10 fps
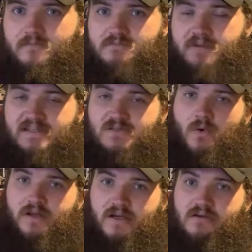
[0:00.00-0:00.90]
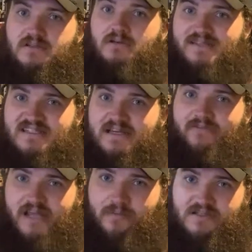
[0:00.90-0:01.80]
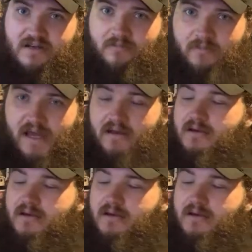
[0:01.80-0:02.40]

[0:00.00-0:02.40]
past 20 years, only 78% of the men.